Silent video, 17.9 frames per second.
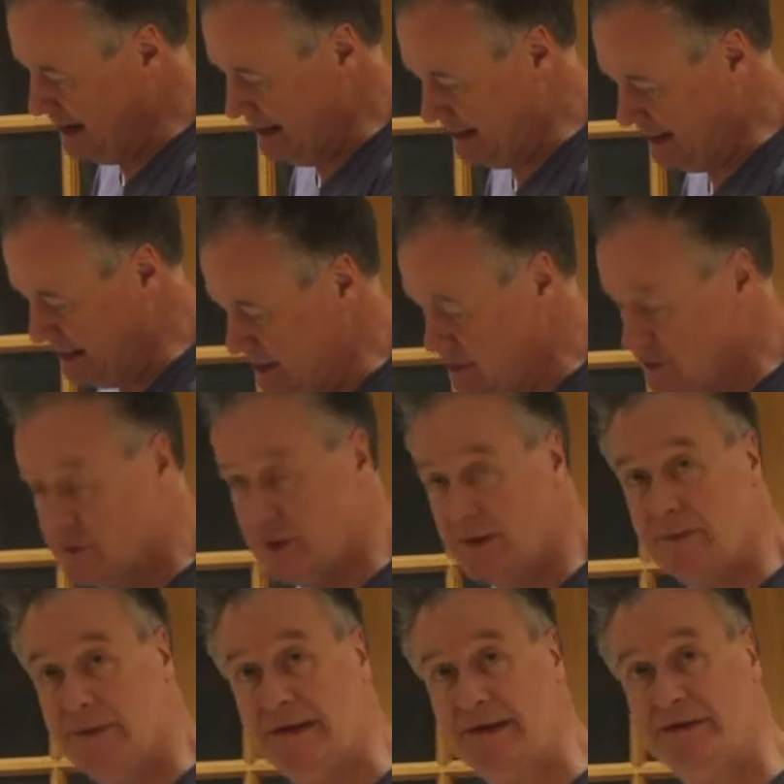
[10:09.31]
NH3
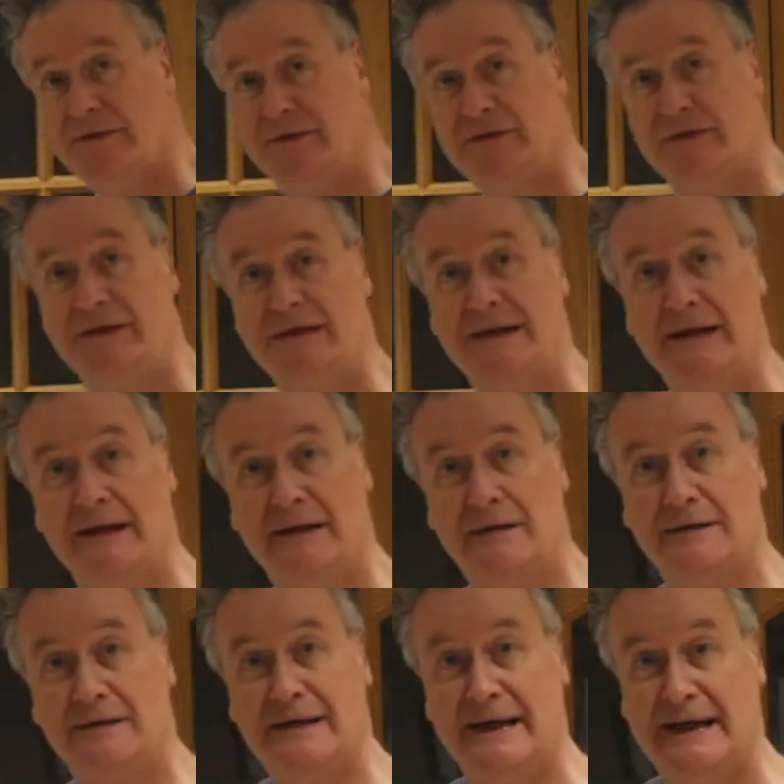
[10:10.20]
pluses in the
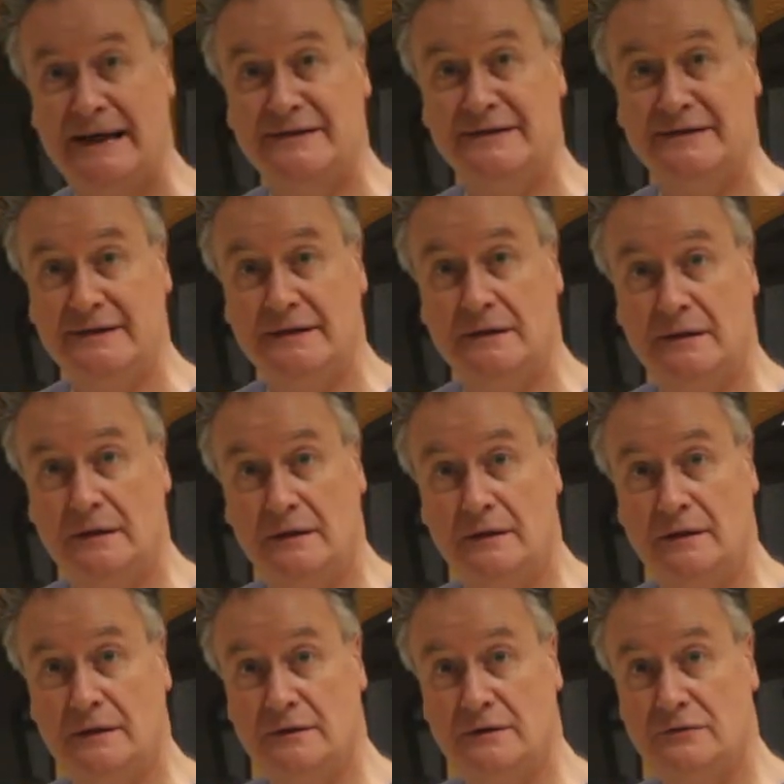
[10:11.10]
acid
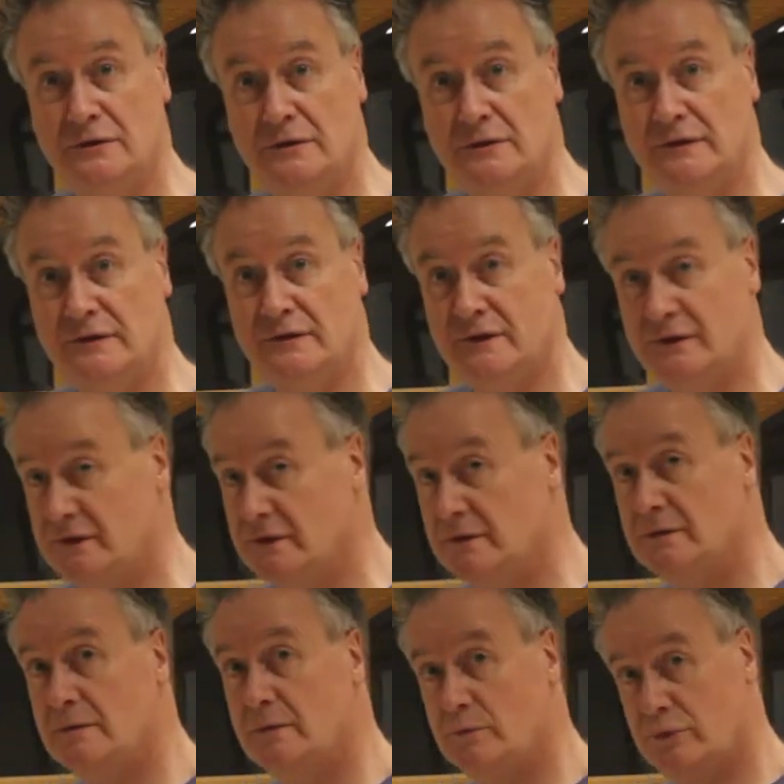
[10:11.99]
hydrolysis
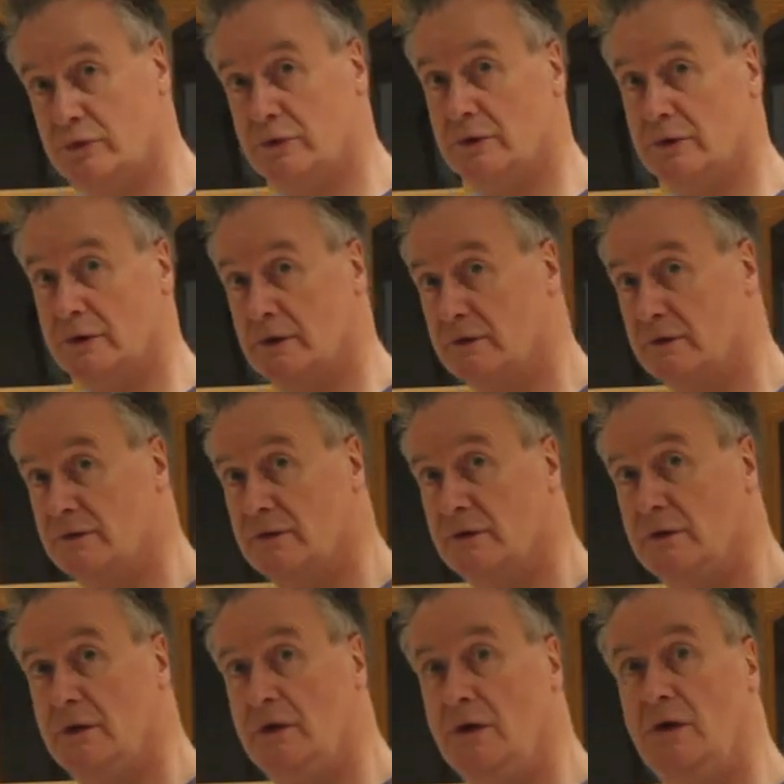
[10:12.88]
products.
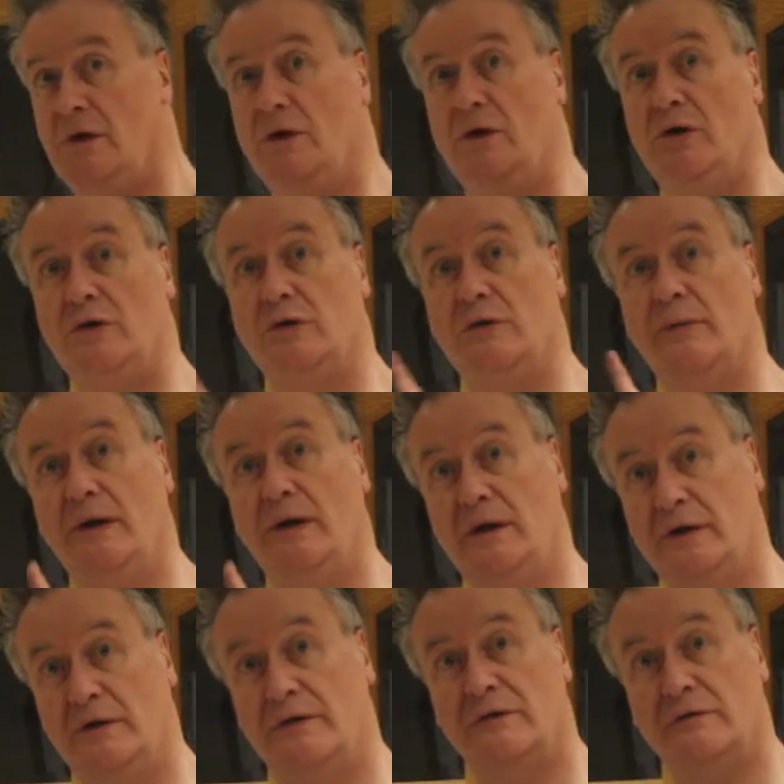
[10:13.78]
You might
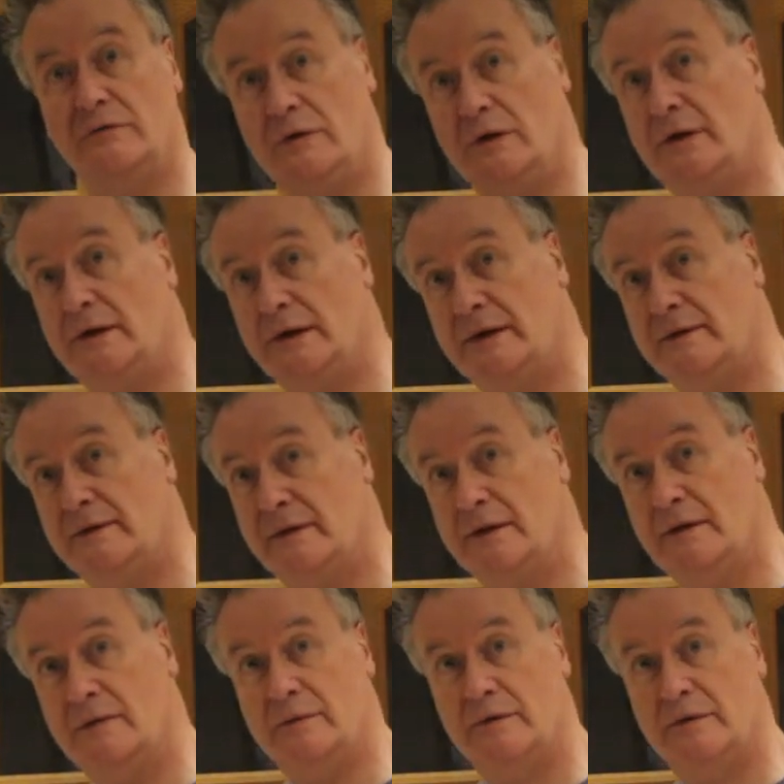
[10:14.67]
like to write that
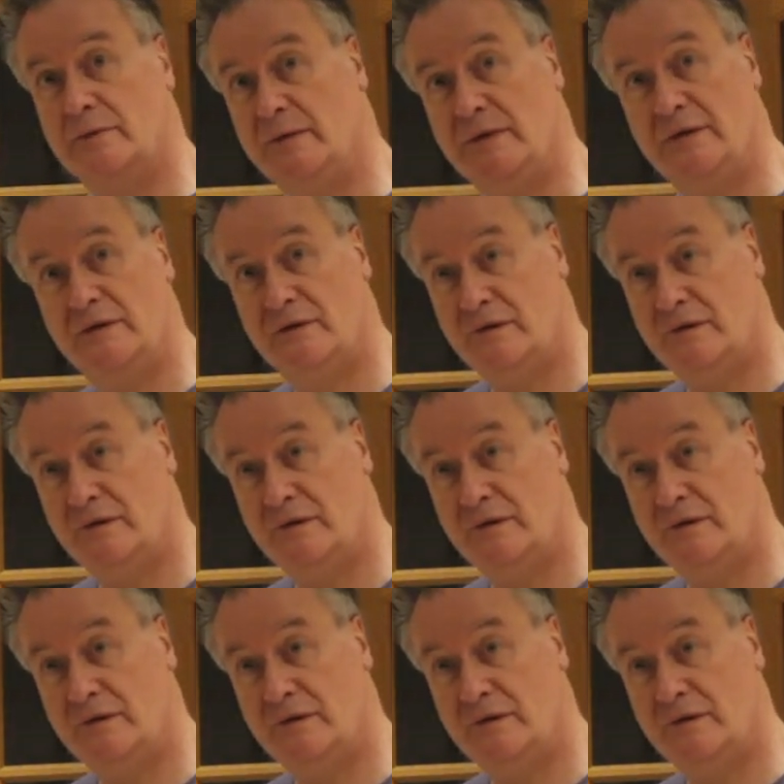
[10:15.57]
down, which means